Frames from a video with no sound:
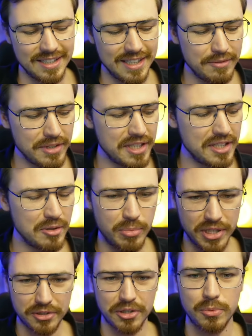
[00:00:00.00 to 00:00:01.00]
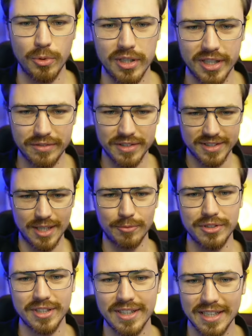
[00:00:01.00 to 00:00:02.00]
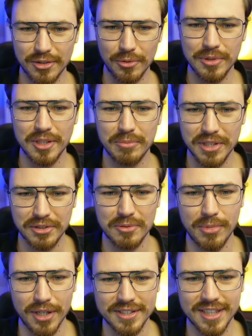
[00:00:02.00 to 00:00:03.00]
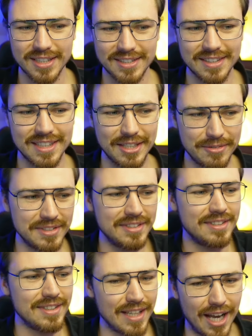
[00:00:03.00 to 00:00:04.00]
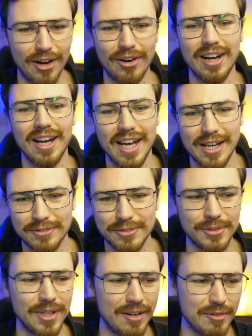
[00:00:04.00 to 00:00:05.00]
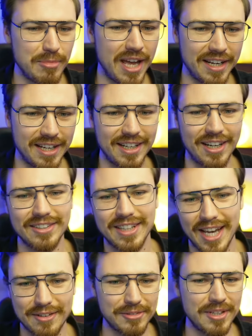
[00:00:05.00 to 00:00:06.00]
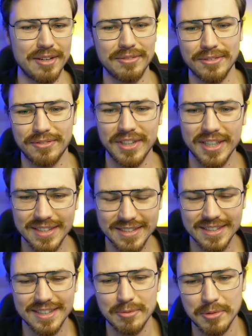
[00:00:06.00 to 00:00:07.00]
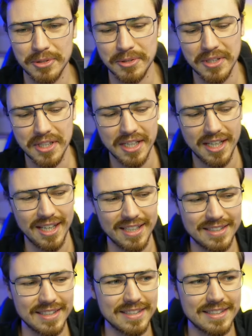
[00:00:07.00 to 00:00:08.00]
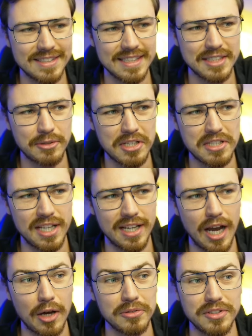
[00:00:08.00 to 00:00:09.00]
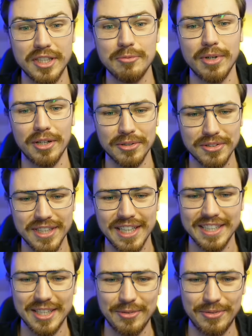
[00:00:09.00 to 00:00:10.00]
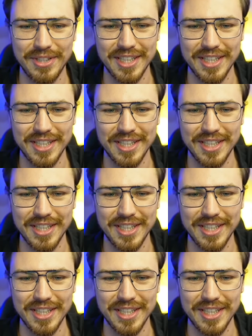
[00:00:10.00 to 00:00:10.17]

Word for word: even in the Bitcoin world, even someone that does only Bitcoin podcast, even now I have to have a bank account, I have to have the fiat system. So just a question like, how deep are you still in the